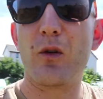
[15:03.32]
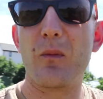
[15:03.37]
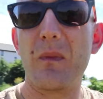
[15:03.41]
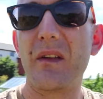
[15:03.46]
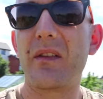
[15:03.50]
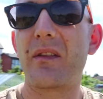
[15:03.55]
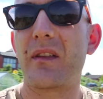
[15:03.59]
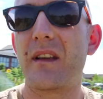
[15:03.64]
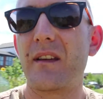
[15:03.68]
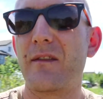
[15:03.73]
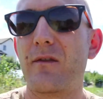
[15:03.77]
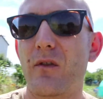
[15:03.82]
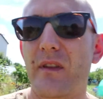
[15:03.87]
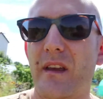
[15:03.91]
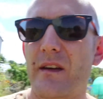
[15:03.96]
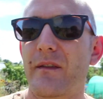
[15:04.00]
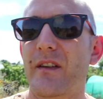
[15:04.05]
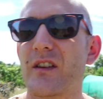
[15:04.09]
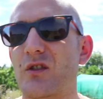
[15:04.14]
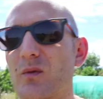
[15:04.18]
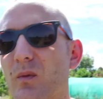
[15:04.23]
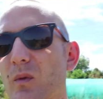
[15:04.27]
or monthly for
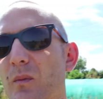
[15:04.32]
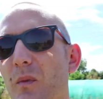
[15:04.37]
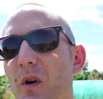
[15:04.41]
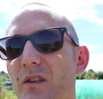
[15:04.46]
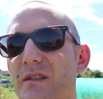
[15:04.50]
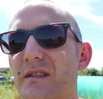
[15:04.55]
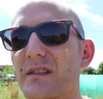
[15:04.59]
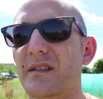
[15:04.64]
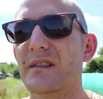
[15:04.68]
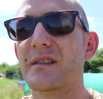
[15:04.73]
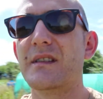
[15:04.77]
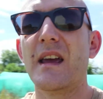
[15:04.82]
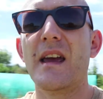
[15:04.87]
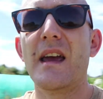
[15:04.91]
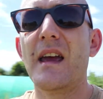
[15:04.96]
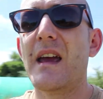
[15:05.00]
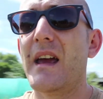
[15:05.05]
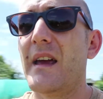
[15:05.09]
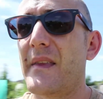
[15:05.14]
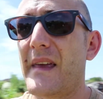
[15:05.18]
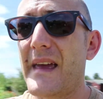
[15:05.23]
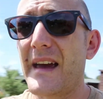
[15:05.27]
their vegetable boxes,
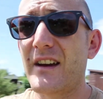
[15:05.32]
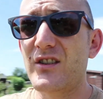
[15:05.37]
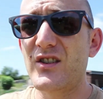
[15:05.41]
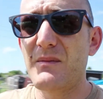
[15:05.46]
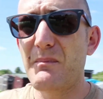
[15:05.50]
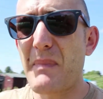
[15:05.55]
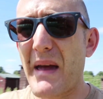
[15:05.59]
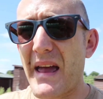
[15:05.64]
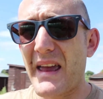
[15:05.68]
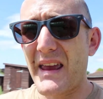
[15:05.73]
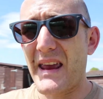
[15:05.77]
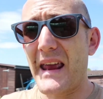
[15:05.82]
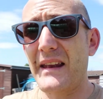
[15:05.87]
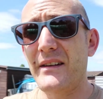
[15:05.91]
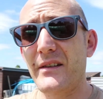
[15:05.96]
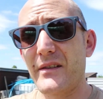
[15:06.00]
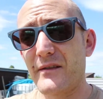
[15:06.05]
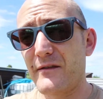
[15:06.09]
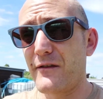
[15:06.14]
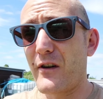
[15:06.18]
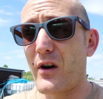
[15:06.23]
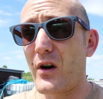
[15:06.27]
they actually pay in
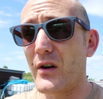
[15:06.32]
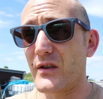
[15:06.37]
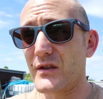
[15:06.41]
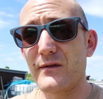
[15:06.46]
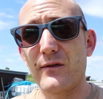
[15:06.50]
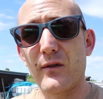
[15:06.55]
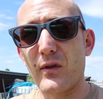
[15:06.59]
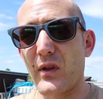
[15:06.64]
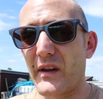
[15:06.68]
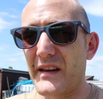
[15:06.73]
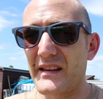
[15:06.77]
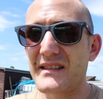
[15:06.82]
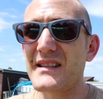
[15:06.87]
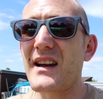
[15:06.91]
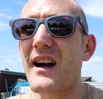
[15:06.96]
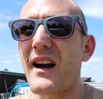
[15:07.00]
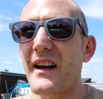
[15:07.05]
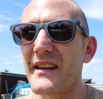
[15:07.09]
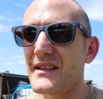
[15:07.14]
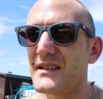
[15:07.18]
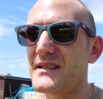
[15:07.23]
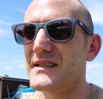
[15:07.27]
advance for the
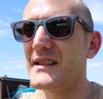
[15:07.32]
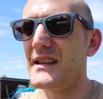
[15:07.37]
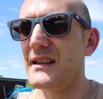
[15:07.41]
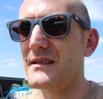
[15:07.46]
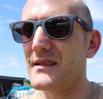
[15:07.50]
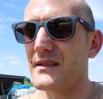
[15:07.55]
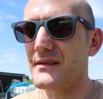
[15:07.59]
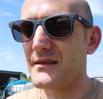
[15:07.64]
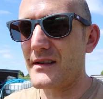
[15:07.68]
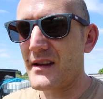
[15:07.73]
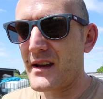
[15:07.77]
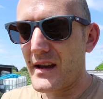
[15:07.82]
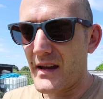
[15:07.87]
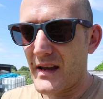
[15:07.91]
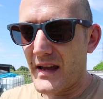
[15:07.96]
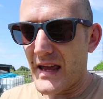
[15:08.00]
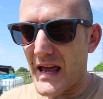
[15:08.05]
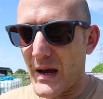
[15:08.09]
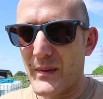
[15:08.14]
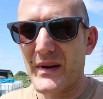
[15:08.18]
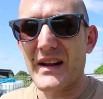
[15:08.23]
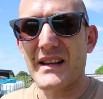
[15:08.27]
entire season.
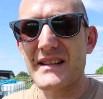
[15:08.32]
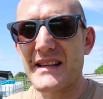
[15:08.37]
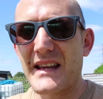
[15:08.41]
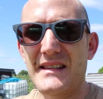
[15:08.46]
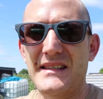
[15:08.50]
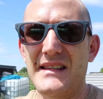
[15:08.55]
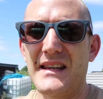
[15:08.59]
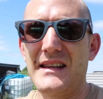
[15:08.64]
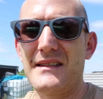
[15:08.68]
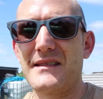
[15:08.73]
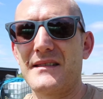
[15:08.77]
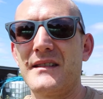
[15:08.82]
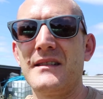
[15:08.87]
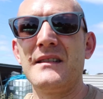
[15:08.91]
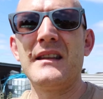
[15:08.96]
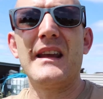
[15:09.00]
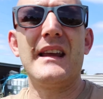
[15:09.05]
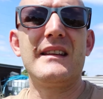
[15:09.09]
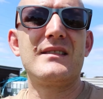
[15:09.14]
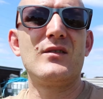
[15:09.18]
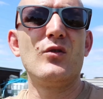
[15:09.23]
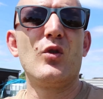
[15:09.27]
And when I say season,
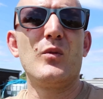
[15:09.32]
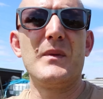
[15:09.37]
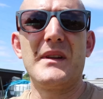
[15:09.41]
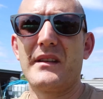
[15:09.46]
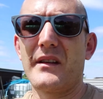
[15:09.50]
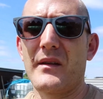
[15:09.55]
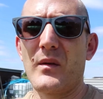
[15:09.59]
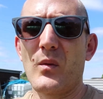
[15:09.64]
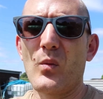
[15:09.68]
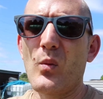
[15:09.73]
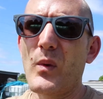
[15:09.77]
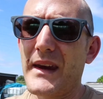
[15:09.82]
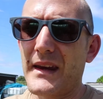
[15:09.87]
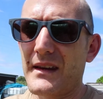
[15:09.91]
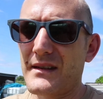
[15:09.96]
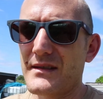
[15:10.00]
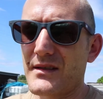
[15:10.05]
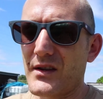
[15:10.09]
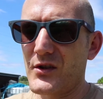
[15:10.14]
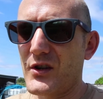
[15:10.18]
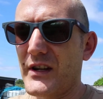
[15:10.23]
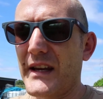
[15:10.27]
it's normally done in
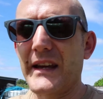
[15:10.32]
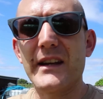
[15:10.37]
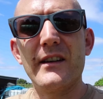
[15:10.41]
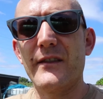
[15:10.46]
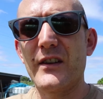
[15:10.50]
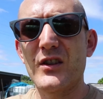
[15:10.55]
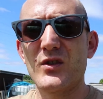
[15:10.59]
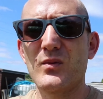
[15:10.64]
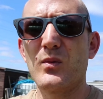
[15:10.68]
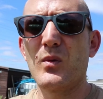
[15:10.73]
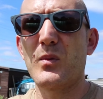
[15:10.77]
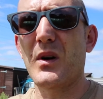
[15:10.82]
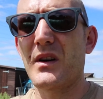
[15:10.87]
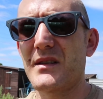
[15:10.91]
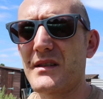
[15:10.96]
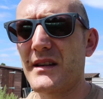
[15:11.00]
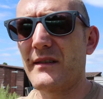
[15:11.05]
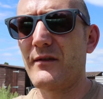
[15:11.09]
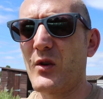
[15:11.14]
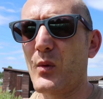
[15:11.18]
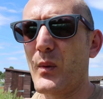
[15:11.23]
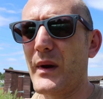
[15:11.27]
weeks. So you get a vegetable
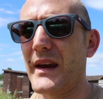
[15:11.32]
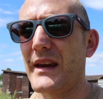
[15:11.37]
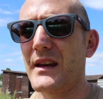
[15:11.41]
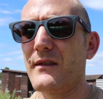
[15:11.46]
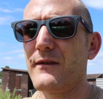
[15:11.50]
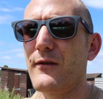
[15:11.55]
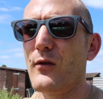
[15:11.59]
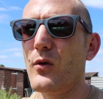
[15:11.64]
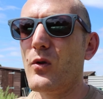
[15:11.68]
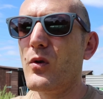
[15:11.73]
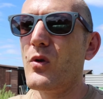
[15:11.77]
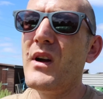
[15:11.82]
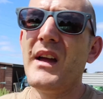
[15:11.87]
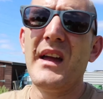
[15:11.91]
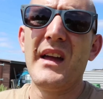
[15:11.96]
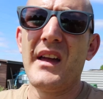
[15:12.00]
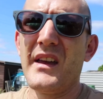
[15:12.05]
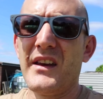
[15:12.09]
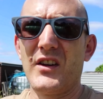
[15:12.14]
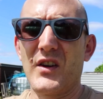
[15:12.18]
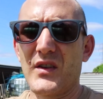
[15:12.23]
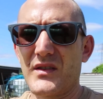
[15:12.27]
box every week for
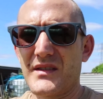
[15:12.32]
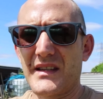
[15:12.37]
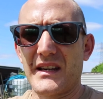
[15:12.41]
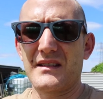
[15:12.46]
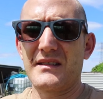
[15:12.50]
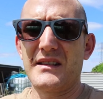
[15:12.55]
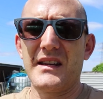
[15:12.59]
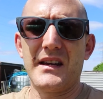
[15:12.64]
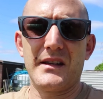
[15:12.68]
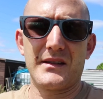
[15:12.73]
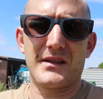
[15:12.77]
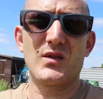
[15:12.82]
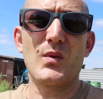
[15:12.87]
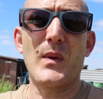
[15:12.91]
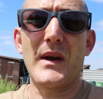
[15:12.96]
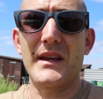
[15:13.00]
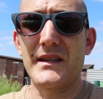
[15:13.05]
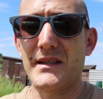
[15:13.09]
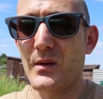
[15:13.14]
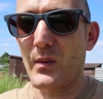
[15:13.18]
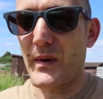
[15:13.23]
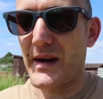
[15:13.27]
16 to
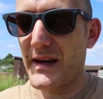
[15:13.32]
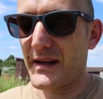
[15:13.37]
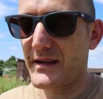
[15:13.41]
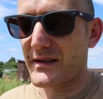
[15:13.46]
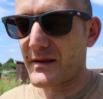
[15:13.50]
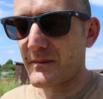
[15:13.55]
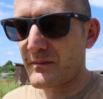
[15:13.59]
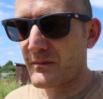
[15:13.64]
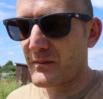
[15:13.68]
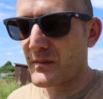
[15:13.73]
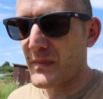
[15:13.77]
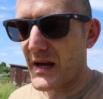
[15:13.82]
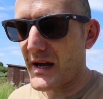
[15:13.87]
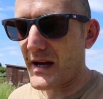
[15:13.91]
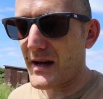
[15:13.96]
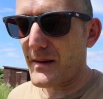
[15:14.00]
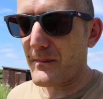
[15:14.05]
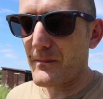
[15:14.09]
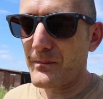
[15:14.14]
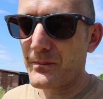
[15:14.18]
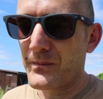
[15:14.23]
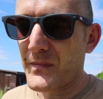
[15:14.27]
20 weeks.
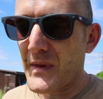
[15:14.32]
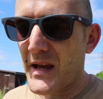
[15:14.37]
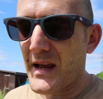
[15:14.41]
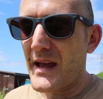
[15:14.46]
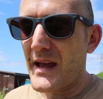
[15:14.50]
And